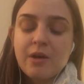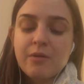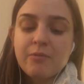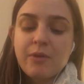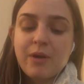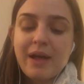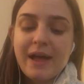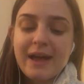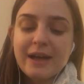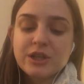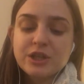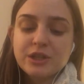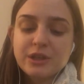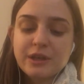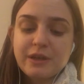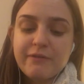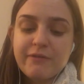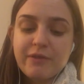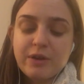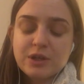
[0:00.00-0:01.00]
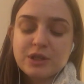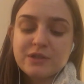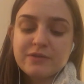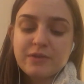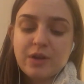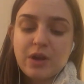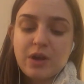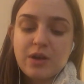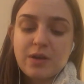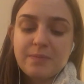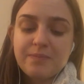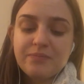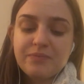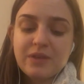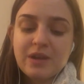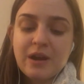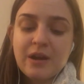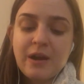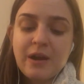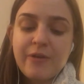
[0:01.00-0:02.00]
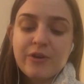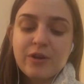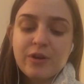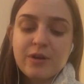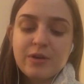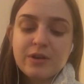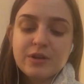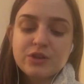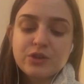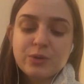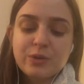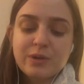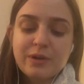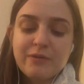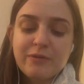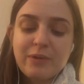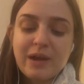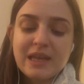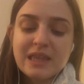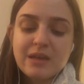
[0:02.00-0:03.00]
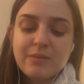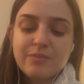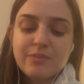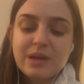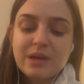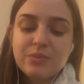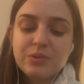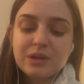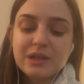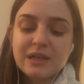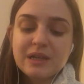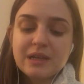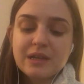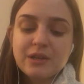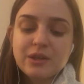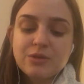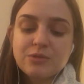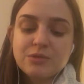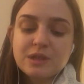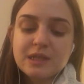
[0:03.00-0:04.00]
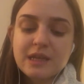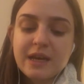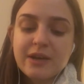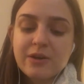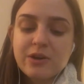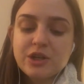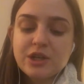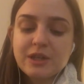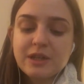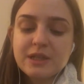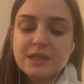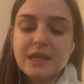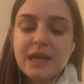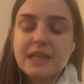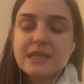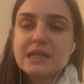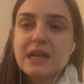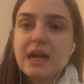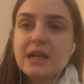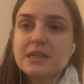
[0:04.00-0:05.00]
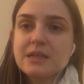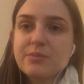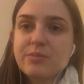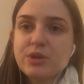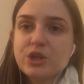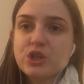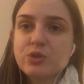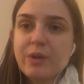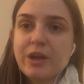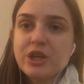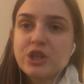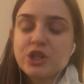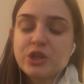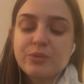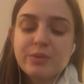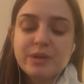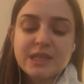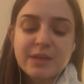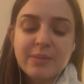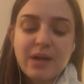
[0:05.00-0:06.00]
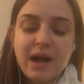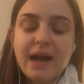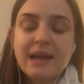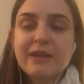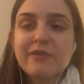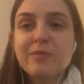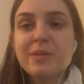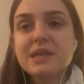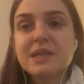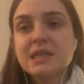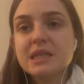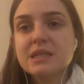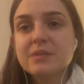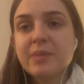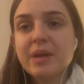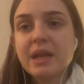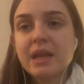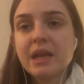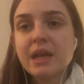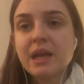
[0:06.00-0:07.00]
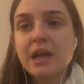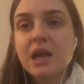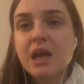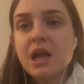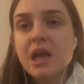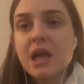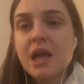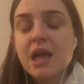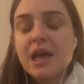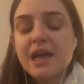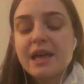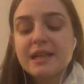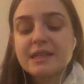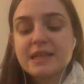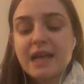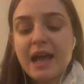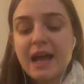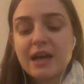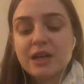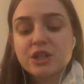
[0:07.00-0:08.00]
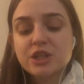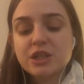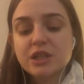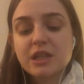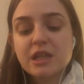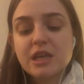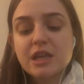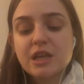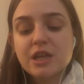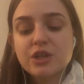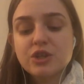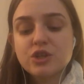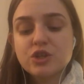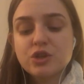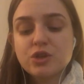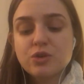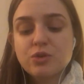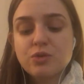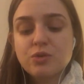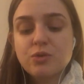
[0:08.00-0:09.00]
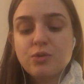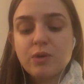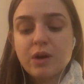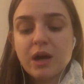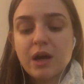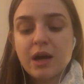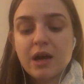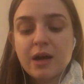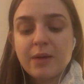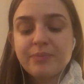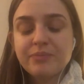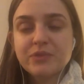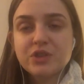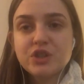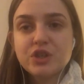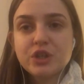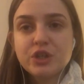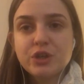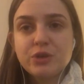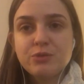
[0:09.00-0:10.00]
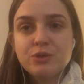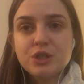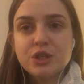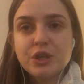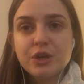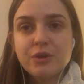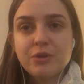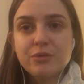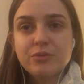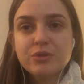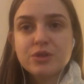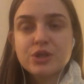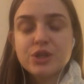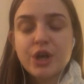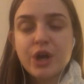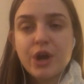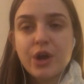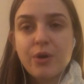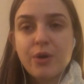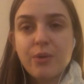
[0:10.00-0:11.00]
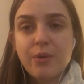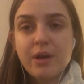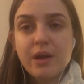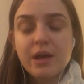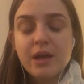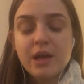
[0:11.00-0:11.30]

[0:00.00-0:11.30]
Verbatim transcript: well, actually, first of all, another sort of way that people can use this energy, let's say it's not to persuade you in some kind of business meeting, it's actually to um, seduce you. So